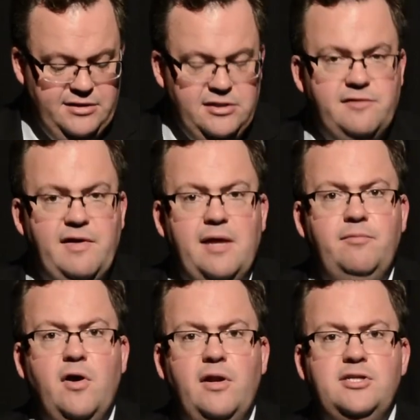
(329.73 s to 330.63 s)
to develop
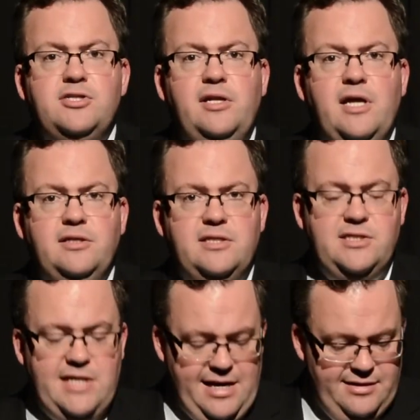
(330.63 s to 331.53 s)
knowledge and
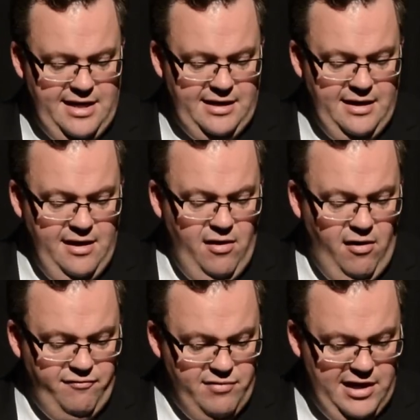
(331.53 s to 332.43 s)
understanding
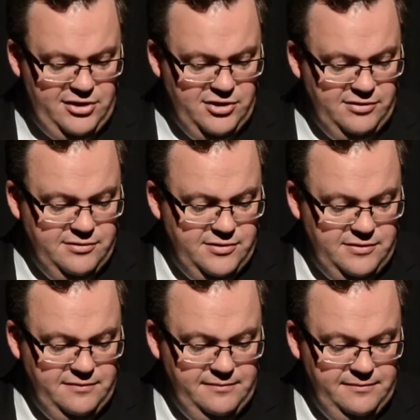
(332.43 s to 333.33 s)
of religions.